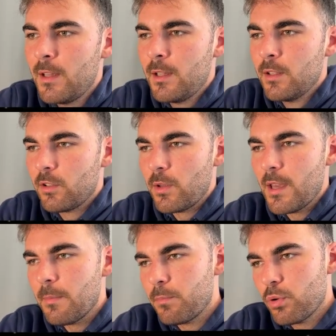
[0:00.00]
So
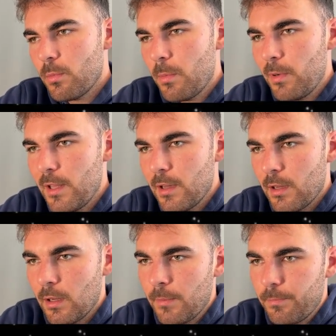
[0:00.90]
yeah, probably
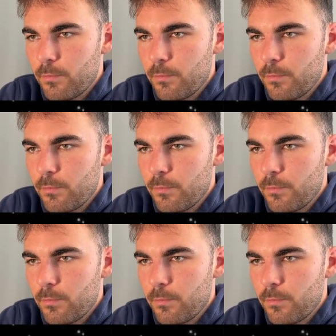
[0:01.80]
a